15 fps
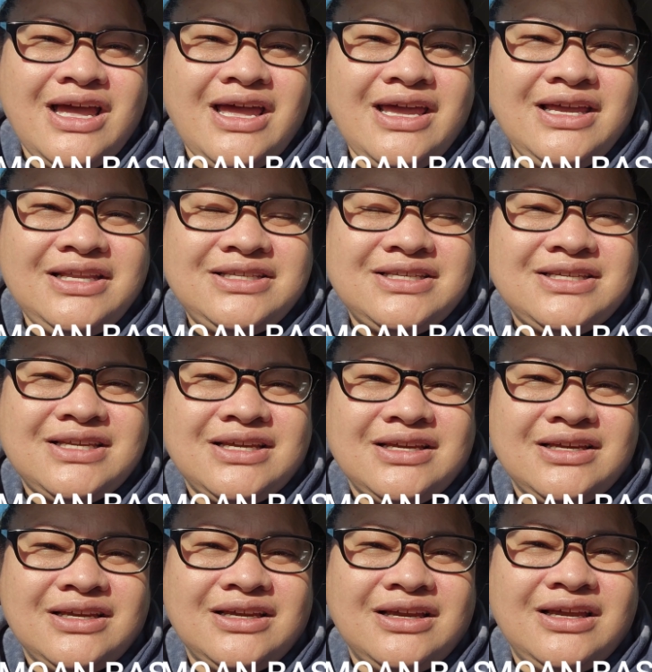It
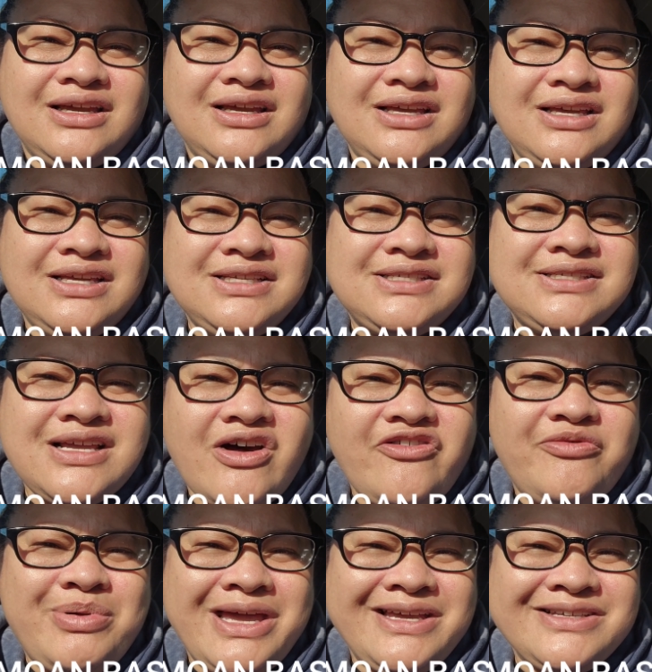is
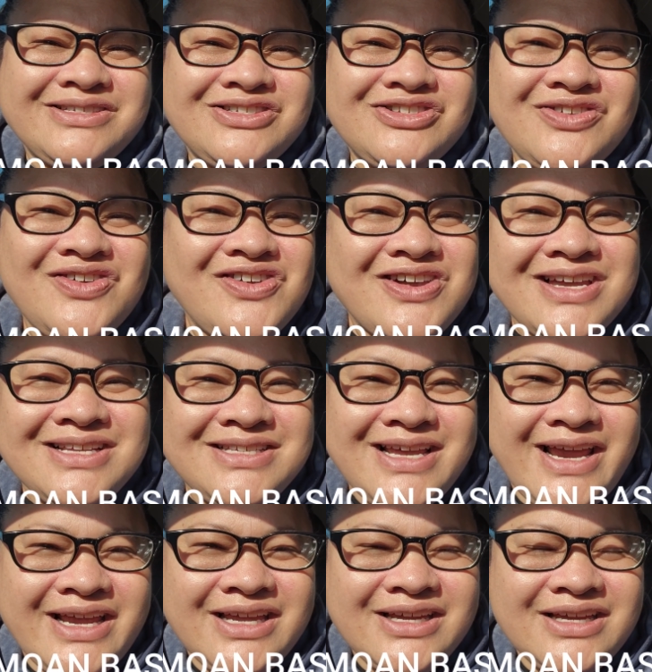self-paced, so you can
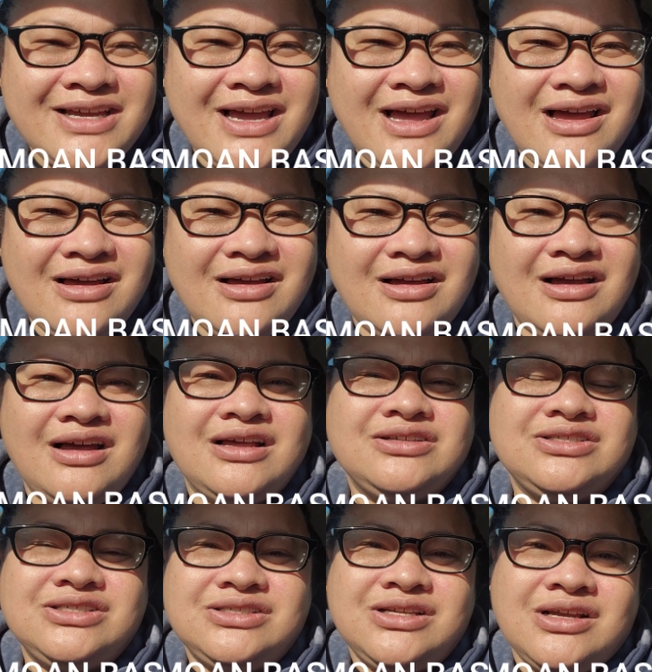take it
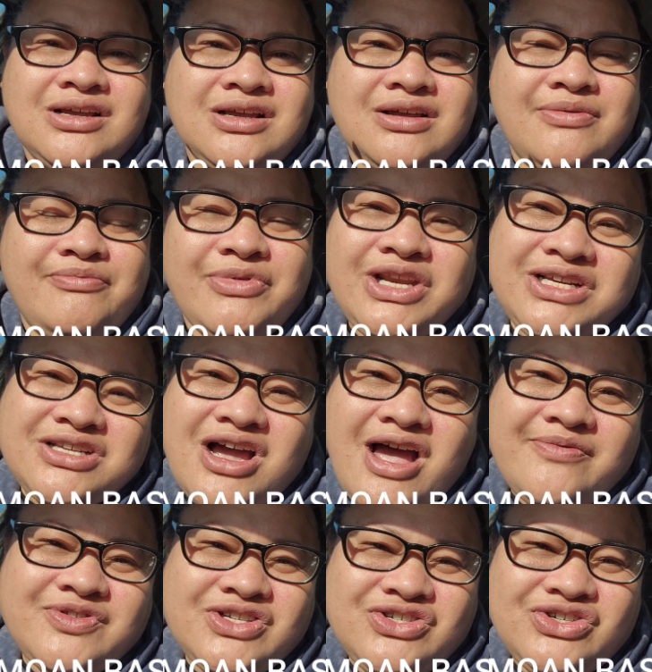as many
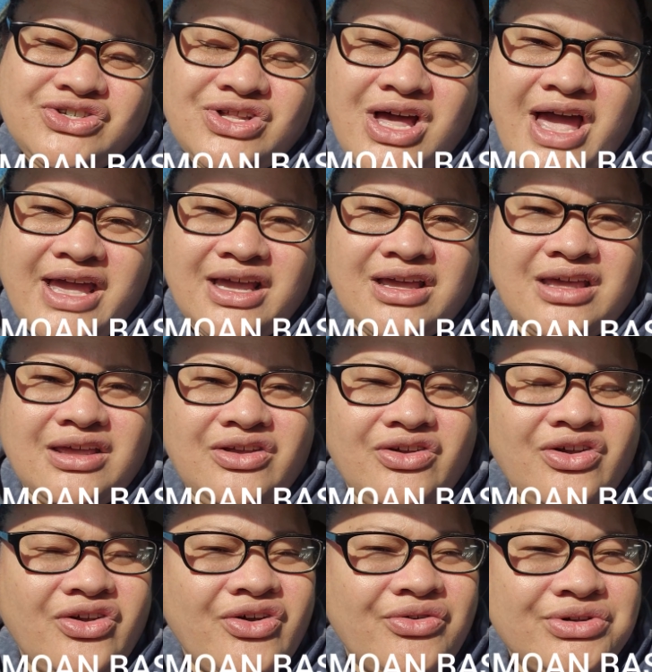times as you like. You
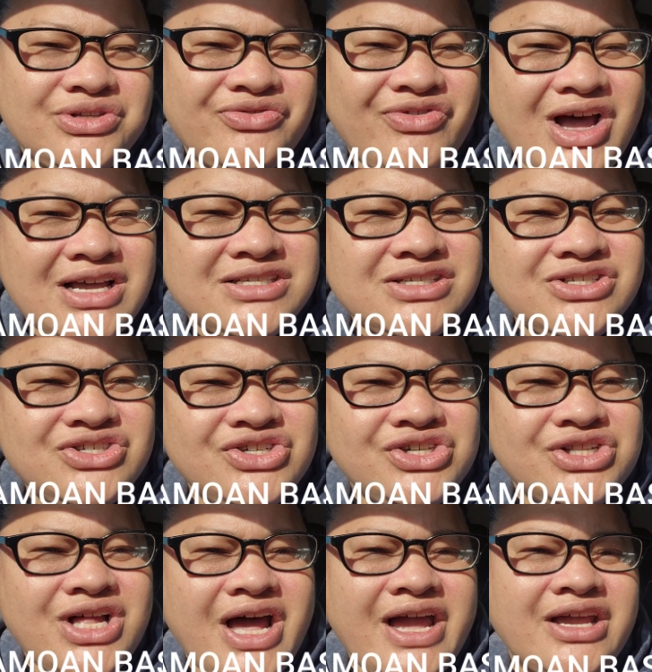can go as fast as you
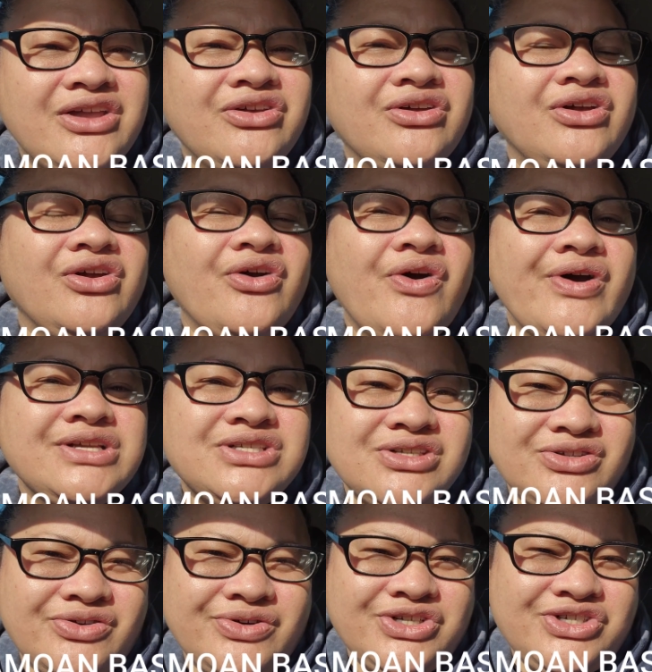like. You can go as
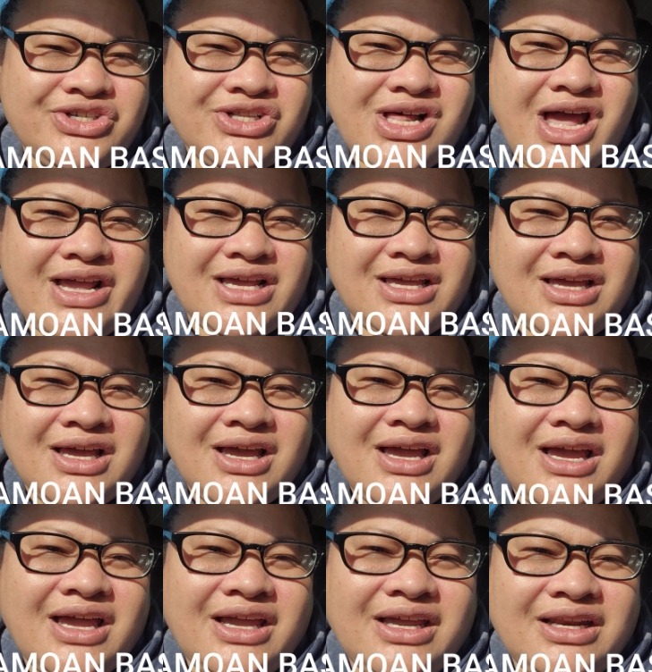slow as you like.
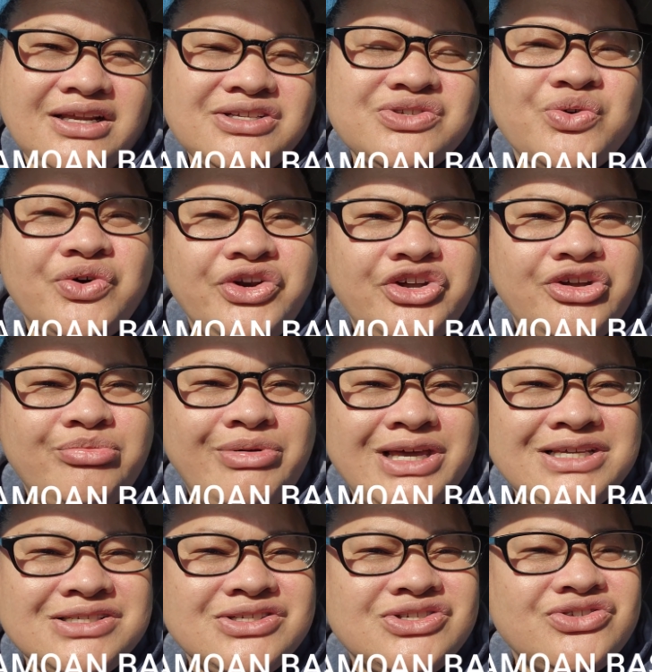It is audio
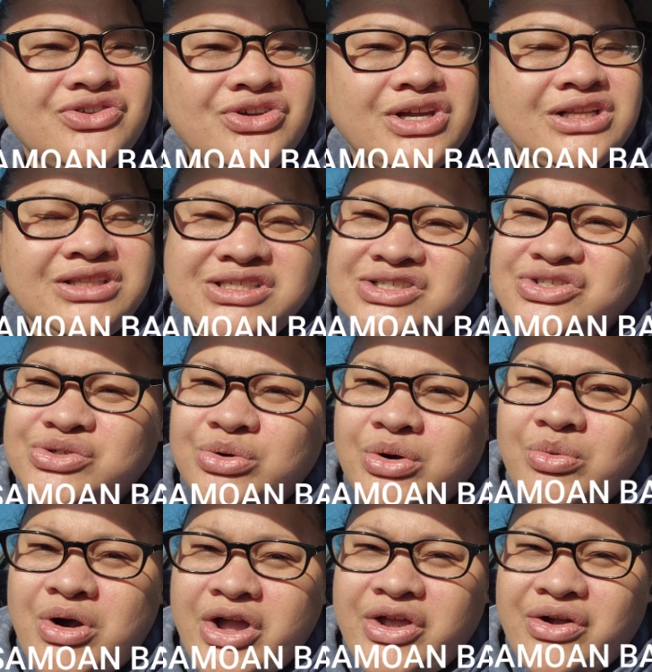based, so you can listen to it
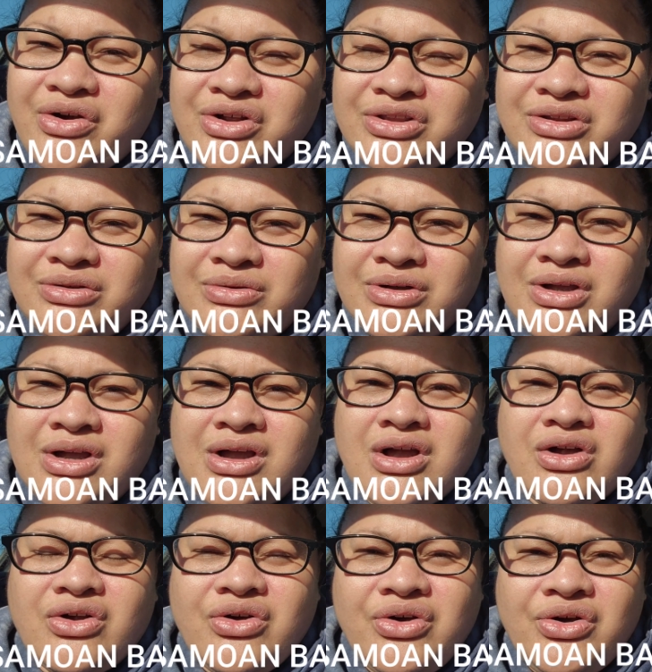while you're on the
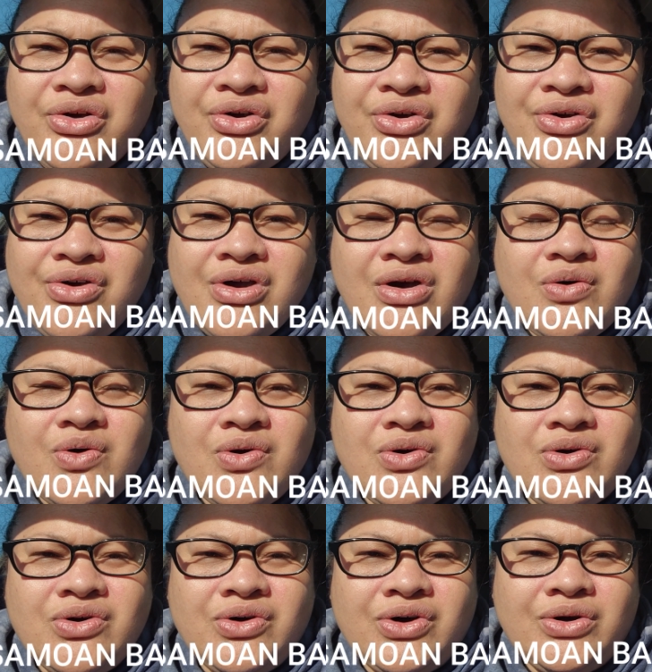go
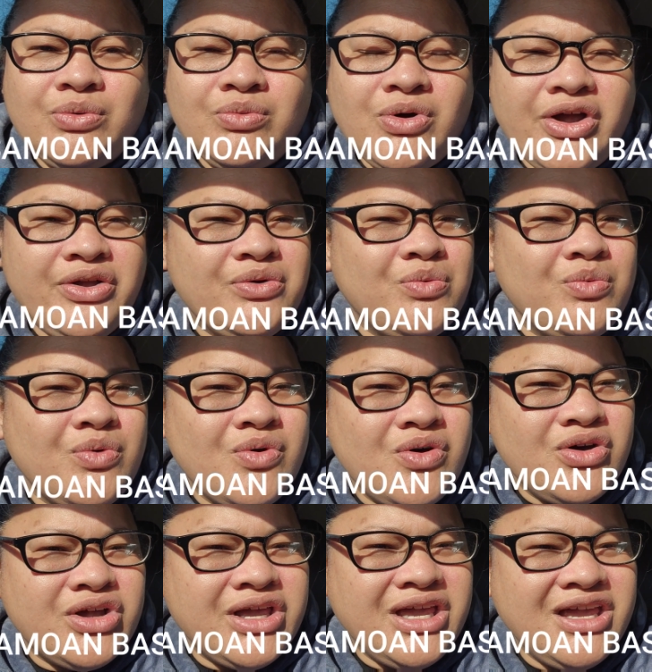or while you're
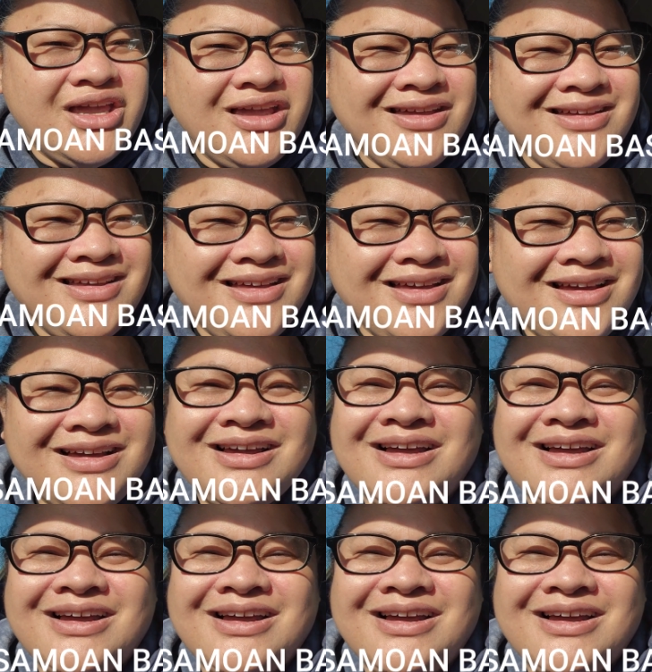walking.